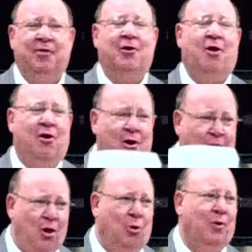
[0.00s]
There are
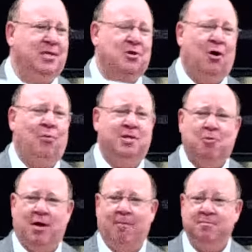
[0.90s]
always
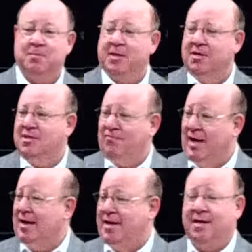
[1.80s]
problems because it
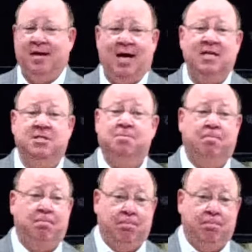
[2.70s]
violated God's